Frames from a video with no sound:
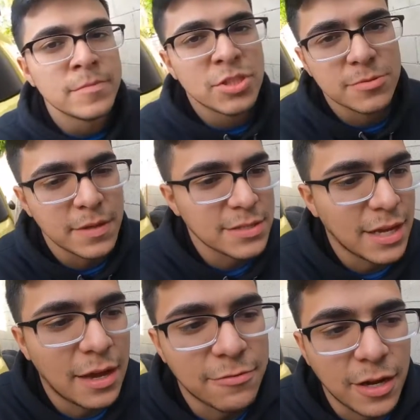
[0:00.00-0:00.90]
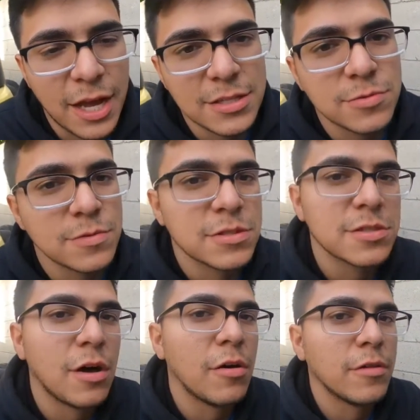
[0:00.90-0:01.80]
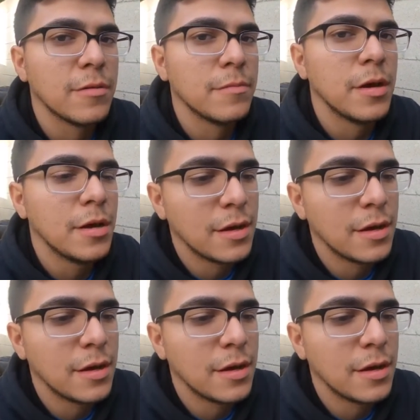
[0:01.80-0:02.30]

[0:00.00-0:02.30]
just because I had forgot to install them